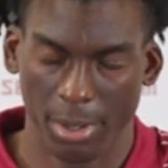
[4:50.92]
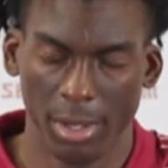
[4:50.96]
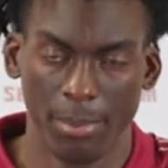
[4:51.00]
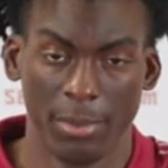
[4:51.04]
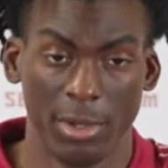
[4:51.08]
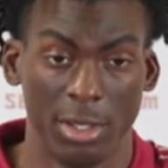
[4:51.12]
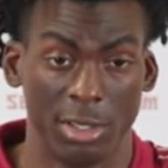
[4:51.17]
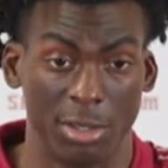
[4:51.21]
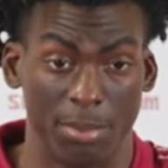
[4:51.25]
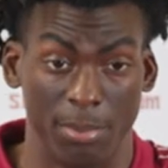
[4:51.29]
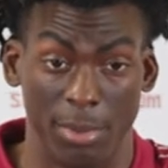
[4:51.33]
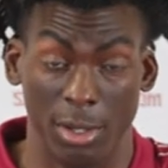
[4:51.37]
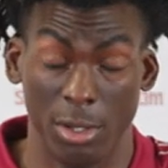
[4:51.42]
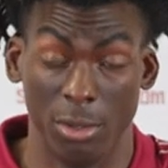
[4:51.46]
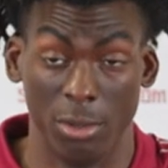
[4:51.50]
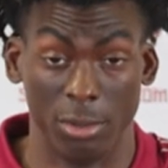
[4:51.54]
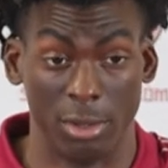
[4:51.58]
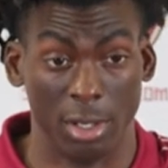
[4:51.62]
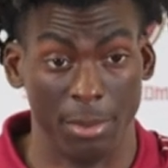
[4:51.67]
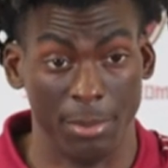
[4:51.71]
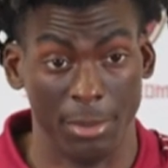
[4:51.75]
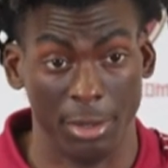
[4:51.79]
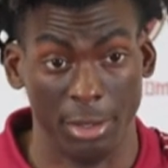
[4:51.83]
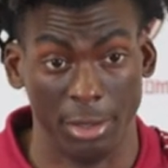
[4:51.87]
Pretty much both.
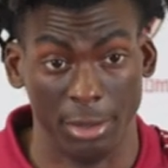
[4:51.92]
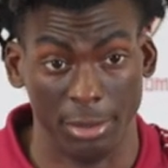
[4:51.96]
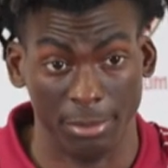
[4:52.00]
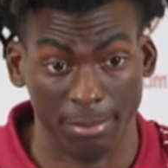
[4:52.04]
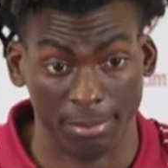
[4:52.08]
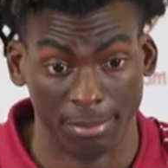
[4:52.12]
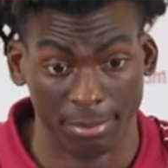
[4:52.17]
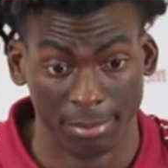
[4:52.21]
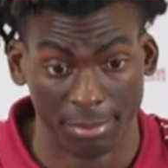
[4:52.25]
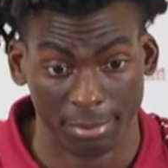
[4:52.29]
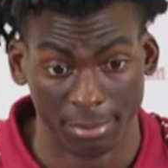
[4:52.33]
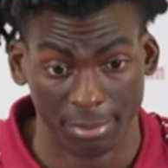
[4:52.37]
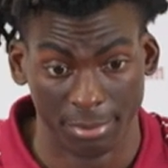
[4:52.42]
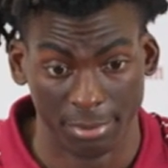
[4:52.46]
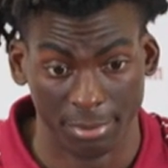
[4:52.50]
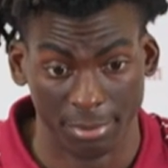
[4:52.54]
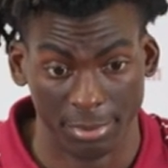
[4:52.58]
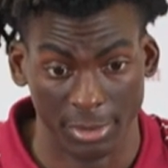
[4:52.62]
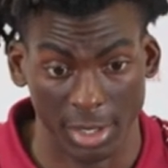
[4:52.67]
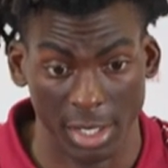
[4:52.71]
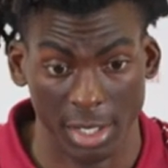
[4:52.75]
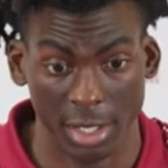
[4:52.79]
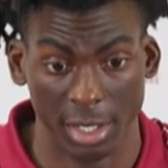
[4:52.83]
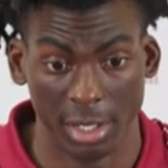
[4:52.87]
I mean,
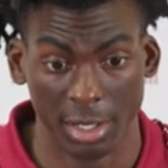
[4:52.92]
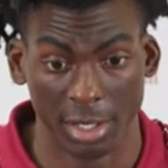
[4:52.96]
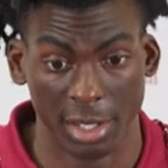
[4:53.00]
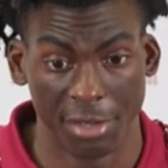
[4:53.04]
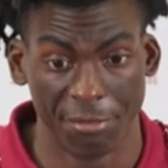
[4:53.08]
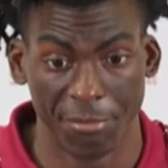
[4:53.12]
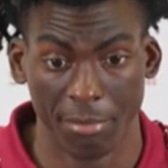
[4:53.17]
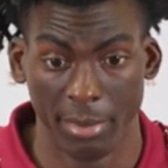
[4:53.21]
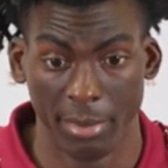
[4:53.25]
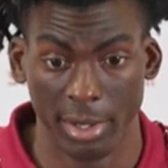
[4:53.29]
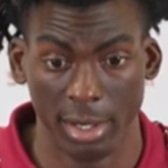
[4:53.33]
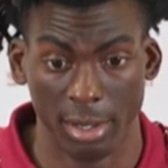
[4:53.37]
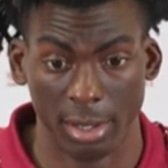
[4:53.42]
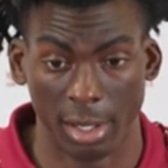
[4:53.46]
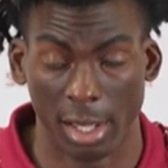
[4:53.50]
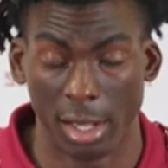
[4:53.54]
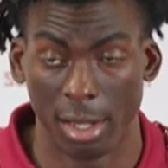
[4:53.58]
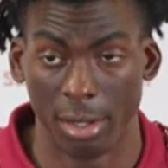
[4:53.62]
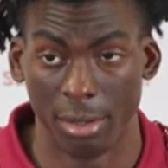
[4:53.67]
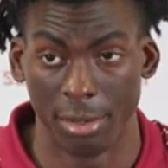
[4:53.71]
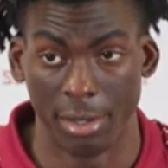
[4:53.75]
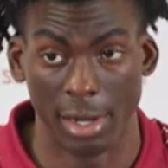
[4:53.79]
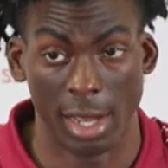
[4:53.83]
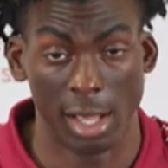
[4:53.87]
and giving me a lot
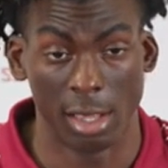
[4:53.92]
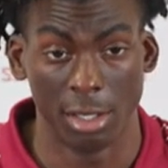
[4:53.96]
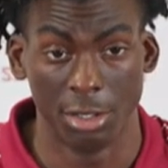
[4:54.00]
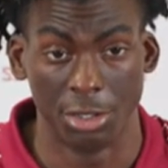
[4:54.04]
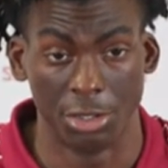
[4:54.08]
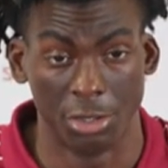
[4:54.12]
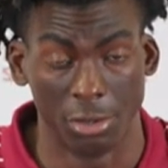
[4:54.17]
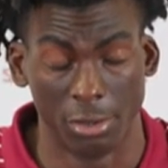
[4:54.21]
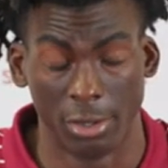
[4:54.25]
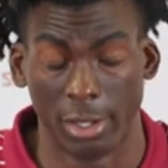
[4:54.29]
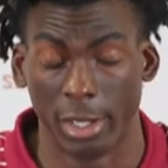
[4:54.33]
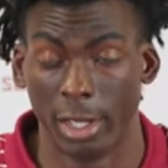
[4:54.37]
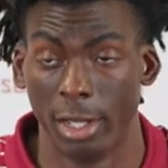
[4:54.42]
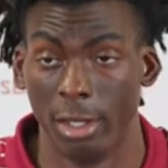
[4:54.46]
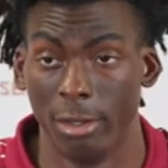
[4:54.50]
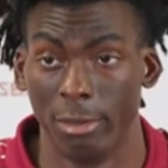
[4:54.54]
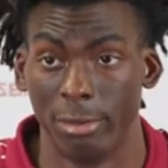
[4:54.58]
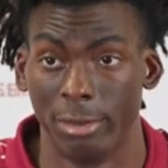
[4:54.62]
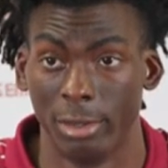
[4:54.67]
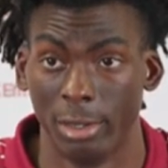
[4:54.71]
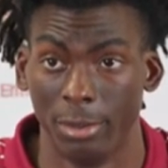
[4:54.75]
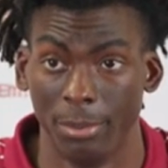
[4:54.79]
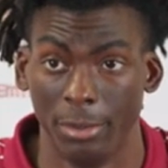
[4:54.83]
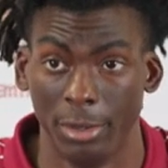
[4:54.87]
of knowledge on life.
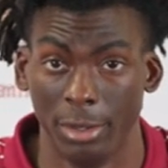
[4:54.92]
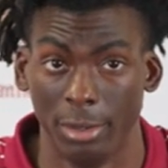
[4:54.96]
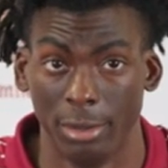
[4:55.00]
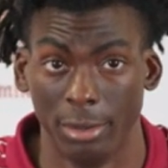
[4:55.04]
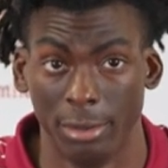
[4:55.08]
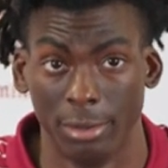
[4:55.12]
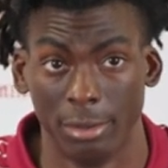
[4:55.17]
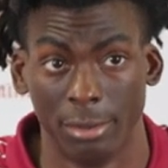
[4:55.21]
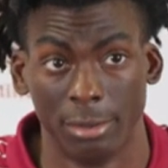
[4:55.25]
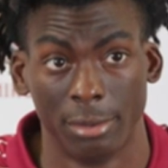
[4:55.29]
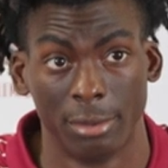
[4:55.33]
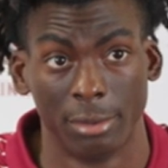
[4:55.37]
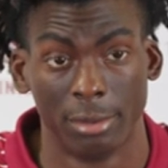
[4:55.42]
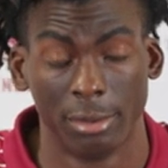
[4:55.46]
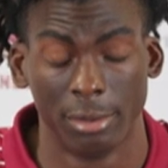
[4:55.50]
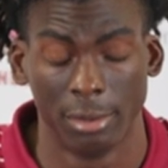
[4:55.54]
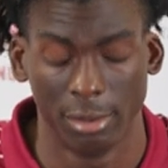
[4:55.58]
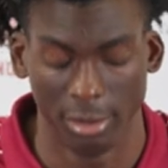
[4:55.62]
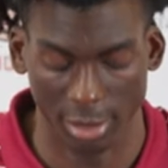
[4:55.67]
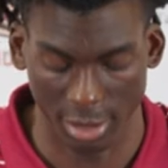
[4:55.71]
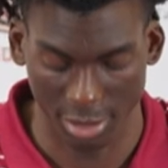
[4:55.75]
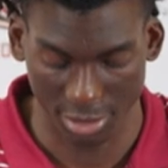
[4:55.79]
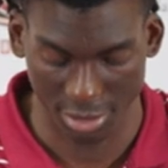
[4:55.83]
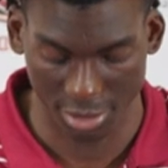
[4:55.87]
I mean,
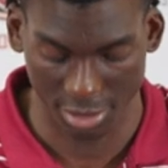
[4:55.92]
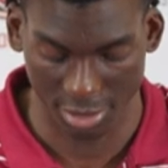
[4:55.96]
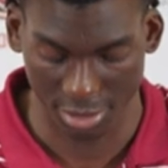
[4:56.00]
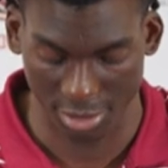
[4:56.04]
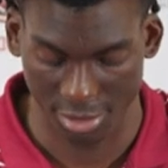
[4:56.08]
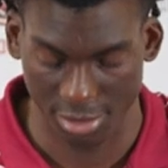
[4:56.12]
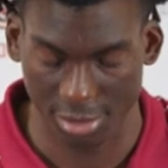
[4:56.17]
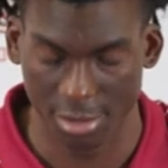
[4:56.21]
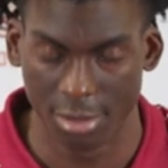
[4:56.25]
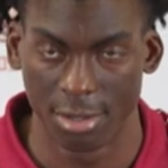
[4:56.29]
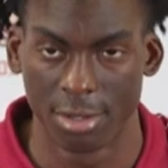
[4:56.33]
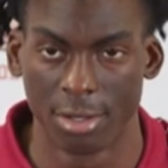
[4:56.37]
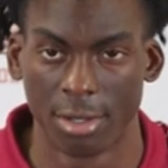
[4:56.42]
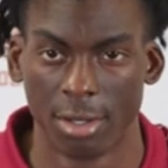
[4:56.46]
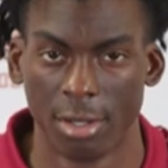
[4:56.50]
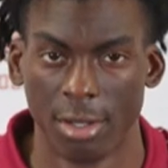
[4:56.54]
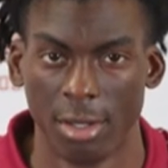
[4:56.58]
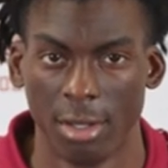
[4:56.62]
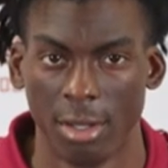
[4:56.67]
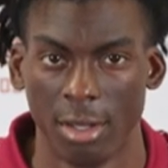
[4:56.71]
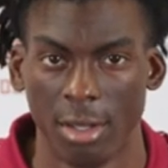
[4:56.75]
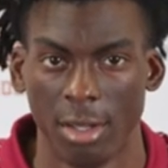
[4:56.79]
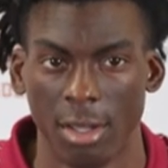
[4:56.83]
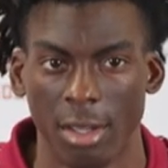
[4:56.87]
it just
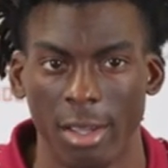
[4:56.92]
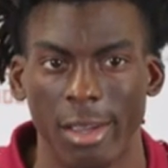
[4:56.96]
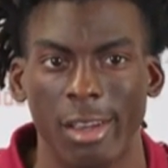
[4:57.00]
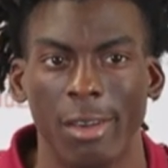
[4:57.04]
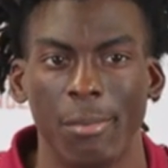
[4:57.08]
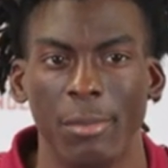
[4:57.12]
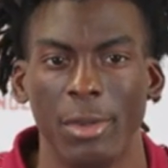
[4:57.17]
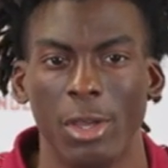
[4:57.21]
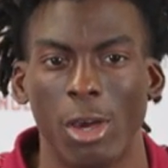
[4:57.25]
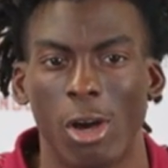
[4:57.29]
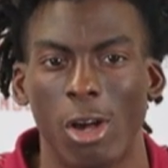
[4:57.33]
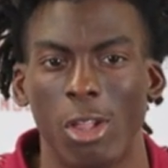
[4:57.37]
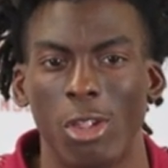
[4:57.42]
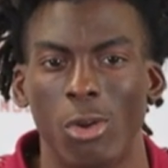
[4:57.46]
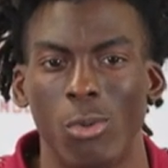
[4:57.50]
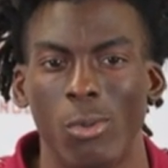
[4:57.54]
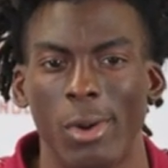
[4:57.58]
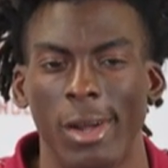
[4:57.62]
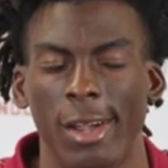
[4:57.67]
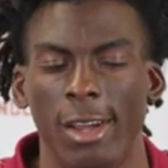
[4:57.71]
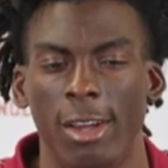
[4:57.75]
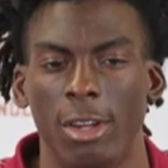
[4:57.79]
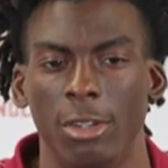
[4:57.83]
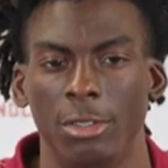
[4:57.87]
helped me all
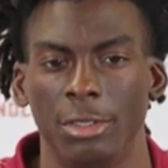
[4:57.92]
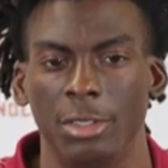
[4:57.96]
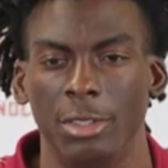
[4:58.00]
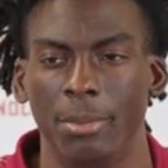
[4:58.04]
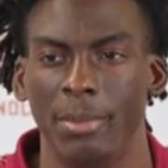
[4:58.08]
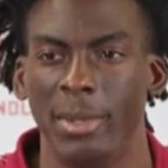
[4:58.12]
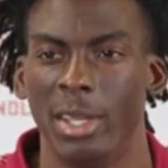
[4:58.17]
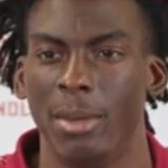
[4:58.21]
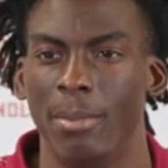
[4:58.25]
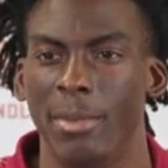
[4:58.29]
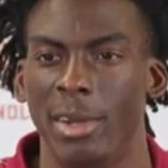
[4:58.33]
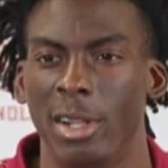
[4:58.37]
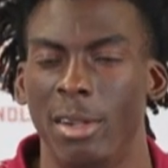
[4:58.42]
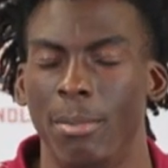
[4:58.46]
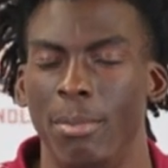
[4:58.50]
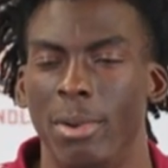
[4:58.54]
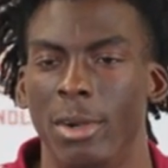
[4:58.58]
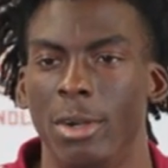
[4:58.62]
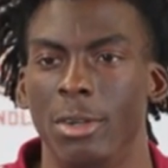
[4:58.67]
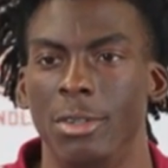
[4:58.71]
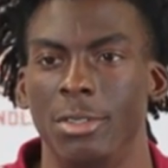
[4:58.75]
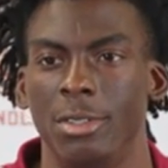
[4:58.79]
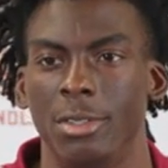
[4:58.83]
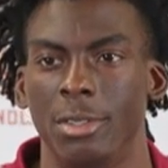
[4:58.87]
around to be a better
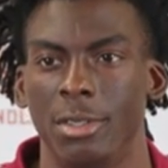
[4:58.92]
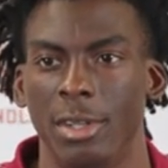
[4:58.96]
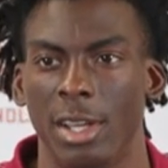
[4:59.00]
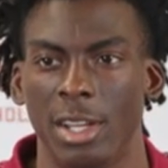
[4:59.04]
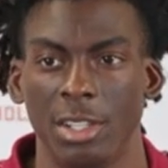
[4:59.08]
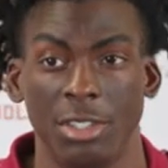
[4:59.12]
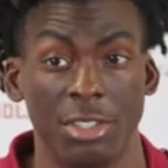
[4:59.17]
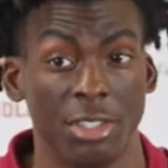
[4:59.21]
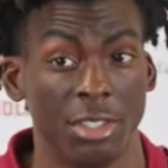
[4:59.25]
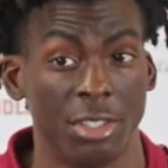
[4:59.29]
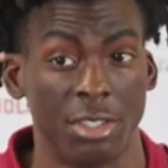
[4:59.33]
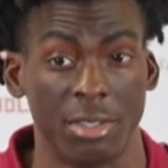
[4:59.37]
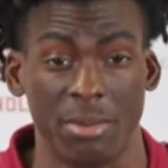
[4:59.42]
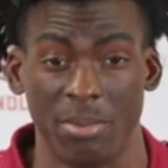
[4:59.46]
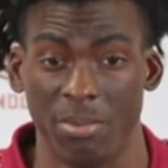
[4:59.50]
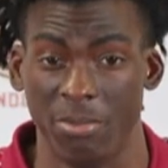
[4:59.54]
person, not just